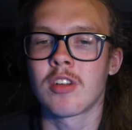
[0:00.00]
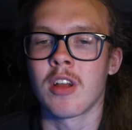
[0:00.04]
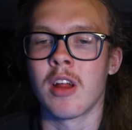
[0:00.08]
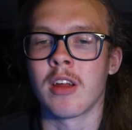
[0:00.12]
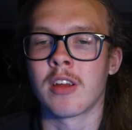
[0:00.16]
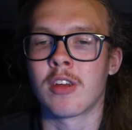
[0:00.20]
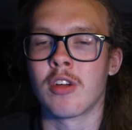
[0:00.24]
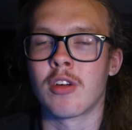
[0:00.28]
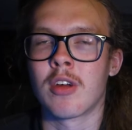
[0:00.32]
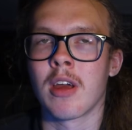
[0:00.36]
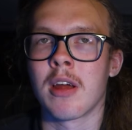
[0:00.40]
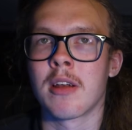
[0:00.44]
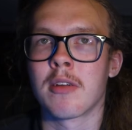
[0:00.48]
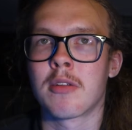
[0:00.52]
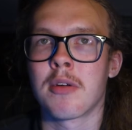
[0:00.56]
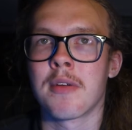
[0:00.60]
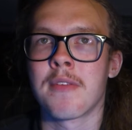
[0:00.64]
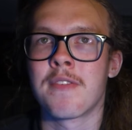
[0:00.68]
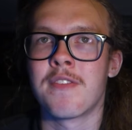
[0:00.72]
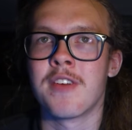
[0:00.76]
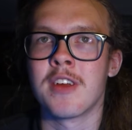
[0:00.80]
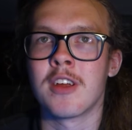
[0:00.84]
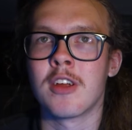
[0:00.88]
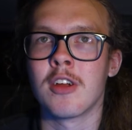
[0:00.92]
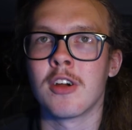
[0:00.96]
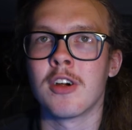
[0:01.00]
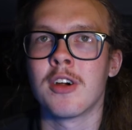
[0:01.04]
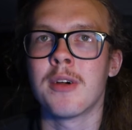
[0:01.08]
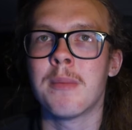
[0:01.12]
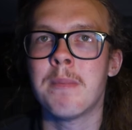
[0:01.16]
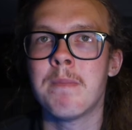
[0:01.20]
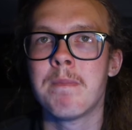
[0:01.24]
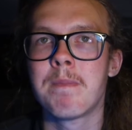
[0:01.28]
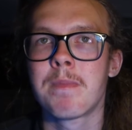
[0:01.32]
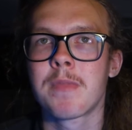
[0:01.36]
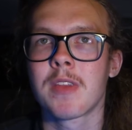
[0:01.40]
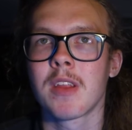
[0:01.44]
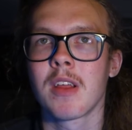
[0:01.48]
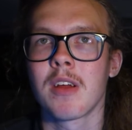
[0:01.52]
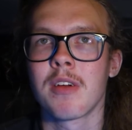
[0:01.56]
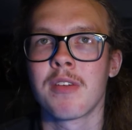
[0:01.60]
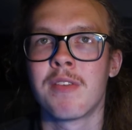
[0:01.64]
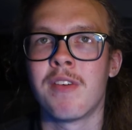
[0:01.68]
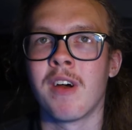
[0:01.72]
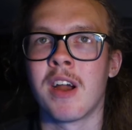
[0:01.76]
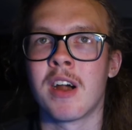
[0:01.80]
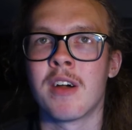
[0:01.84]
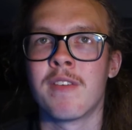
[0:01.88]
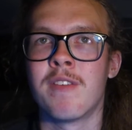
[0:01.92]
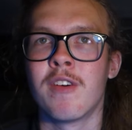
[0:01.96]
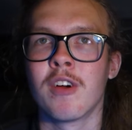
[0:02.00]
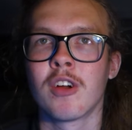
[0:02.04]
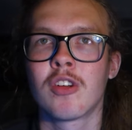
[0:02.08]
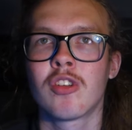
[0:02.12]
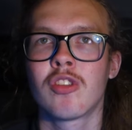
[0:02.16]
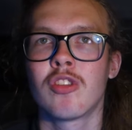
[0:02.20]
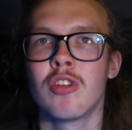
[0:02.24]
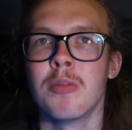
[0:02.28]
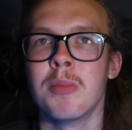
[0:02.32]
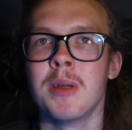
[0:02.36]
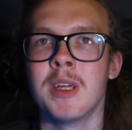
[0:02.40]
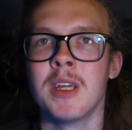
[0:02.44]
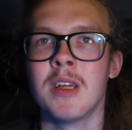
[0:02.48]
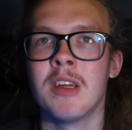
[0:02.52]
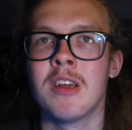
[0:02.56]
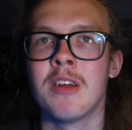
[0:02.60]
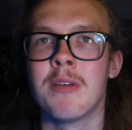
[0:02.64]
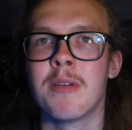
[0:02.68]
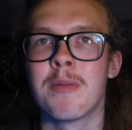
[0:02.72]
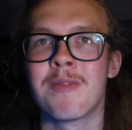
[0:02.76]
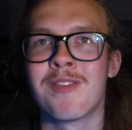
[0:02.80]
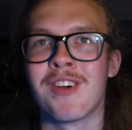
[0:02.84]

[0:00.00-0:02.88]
Like you can configure Firefox to be